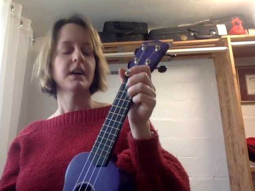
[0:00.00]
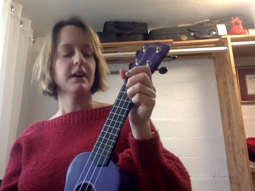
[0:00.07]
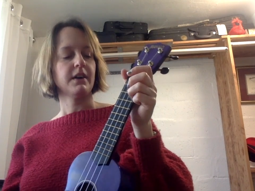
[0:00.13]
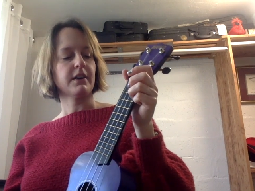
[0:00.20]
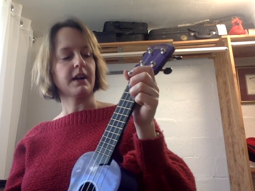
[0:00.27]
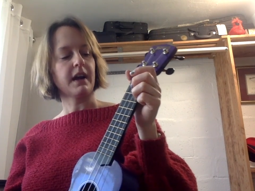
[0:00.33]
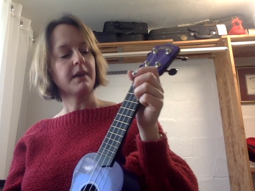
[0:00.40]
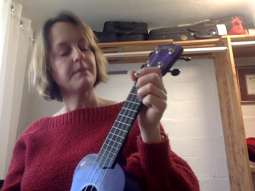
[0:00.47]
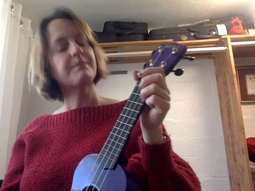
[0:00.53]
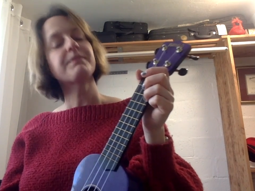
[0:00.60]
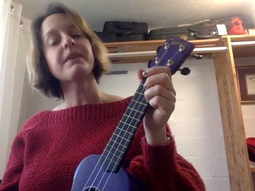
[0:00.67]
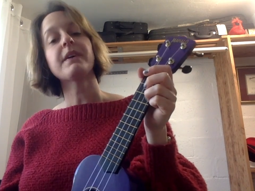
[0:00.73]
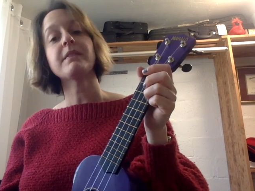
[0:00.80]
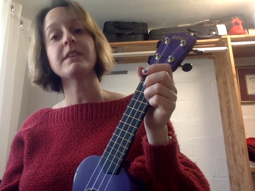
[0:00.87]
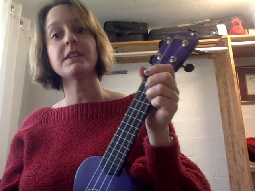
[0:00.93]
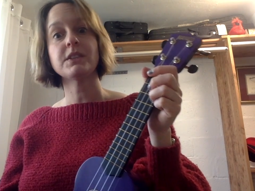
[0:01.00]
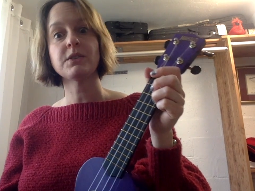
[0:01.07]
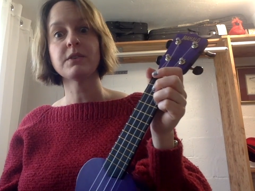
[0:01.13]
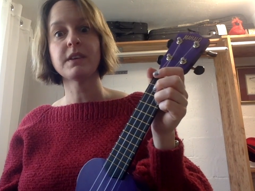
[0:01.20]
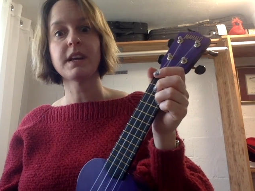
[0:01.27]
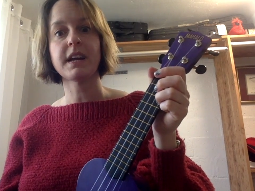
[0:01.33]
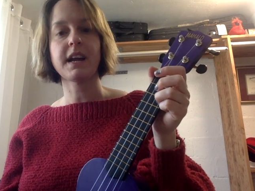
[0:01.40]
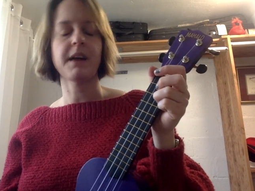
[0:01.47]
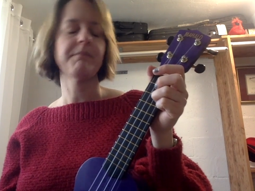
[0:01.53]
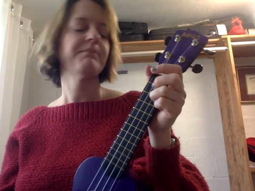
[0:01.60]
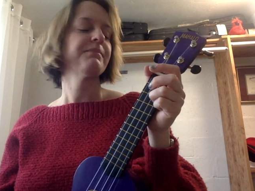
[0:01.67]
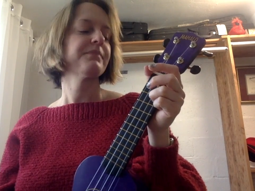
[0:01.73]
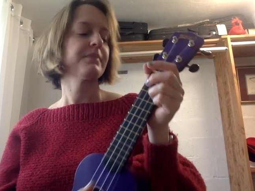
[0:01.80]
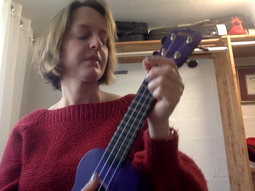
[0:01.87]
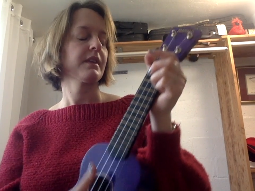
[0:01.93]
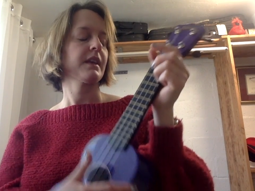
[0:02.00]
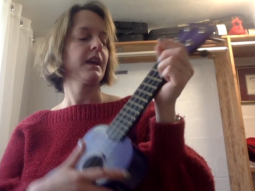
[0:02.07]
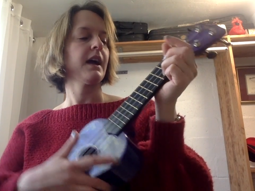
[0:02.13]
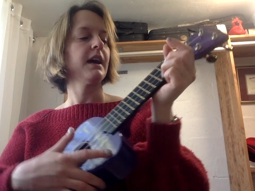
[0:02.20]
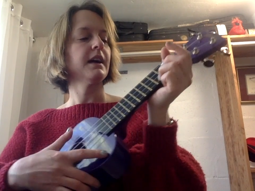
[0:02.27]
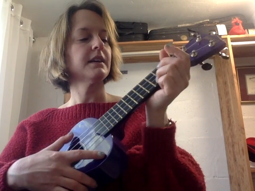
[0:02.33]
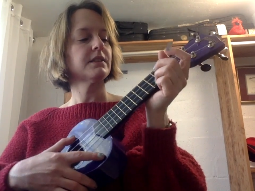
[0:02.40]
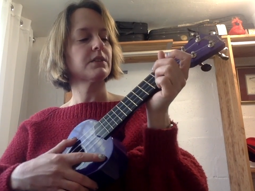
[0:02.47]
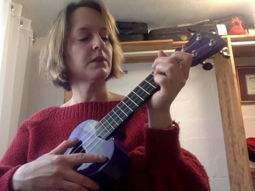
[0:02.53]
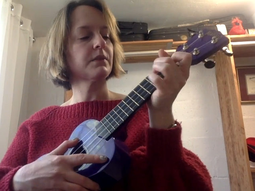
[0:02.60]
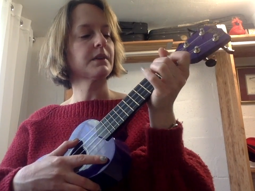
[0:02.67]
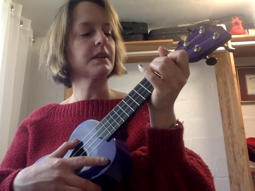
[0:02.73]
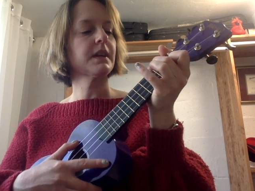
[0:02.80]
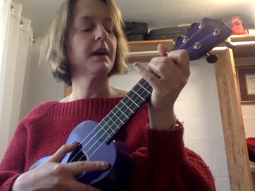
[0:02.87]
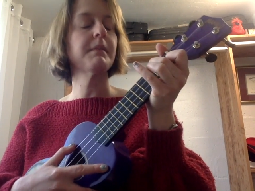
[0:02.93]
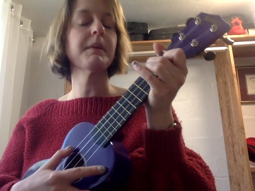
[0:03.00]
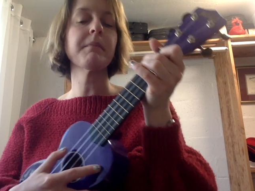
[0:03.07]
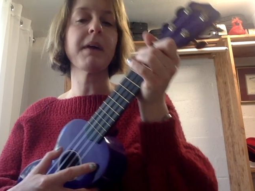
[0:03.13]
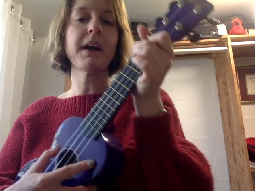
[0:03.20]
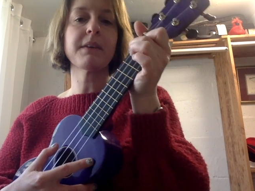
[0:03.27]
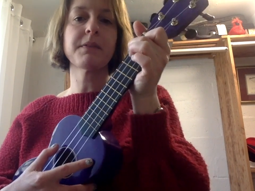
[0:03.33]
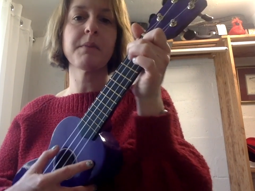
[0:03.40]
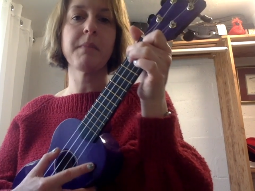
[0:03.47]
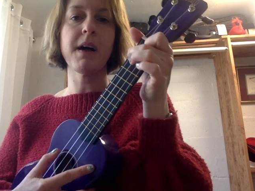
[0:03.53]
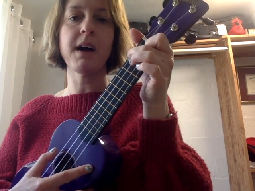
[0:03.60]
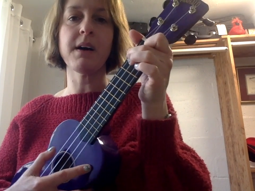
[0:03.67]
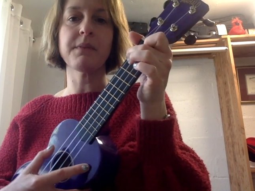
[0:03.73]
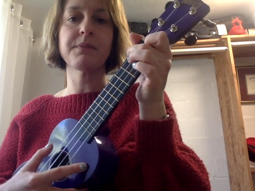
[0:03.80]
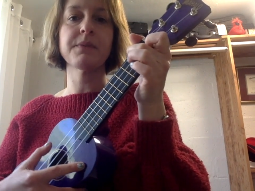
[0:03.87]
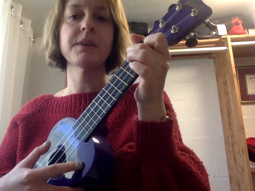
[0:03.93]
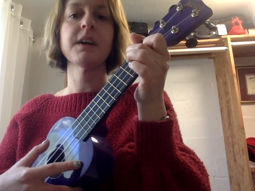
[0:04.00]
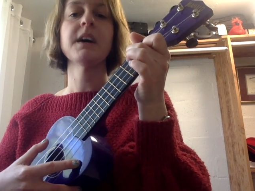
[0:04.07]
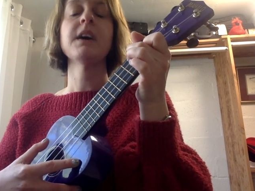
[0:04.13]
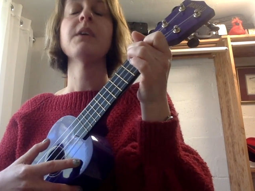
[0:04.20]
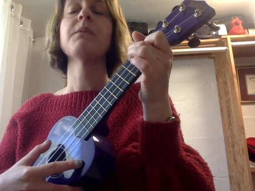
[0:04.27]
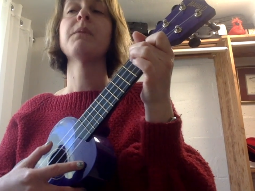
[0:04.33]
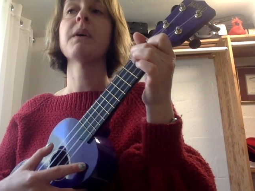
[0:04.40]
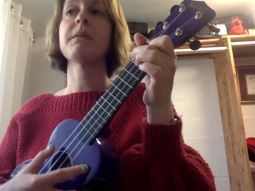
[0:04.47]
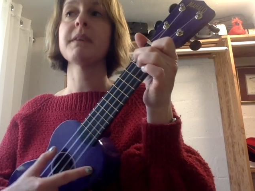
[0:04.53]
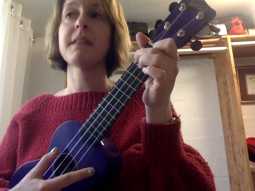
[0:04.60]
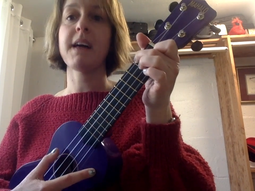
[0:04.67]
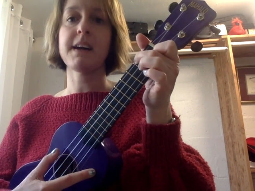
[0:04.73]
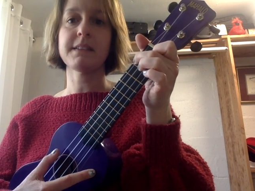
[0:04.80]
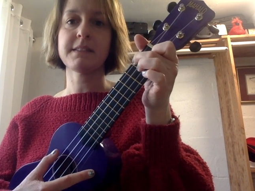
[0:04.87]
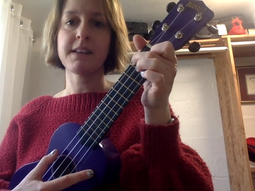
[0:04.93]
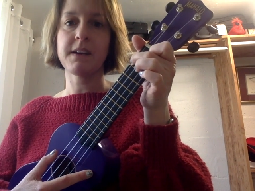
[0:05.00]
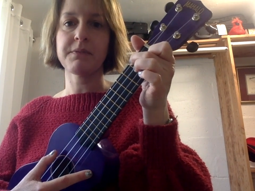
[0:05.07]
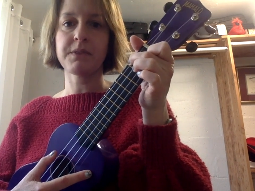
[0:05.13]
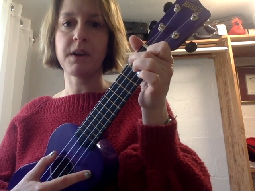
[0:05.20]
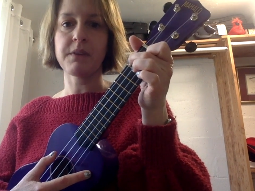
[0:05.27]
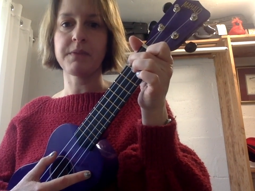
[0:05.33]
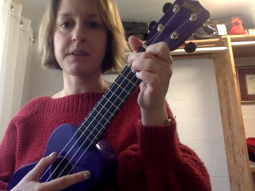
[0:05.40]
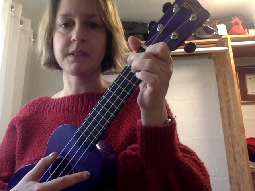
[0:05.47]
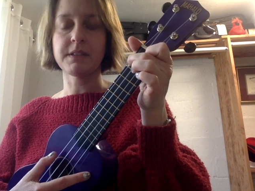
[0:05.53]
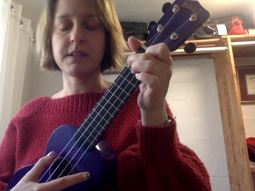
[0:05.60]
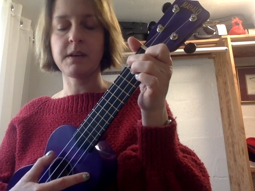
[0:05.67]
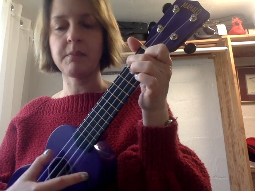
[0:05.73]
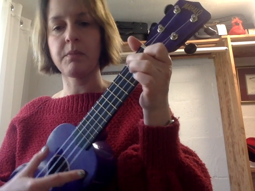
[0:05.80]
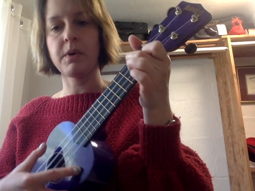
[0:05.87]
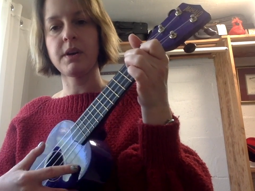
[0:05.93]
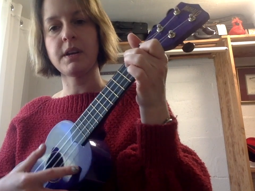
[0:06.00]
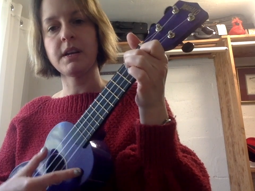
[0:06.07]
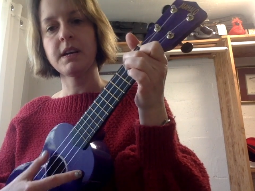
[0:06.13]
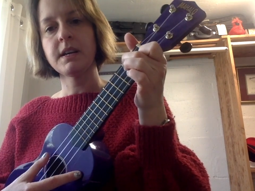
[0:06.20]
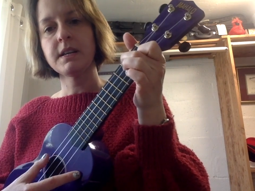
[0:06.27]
Okay, I'm going to do it again. Okay, so we're coming back from F, where we last left off on someone.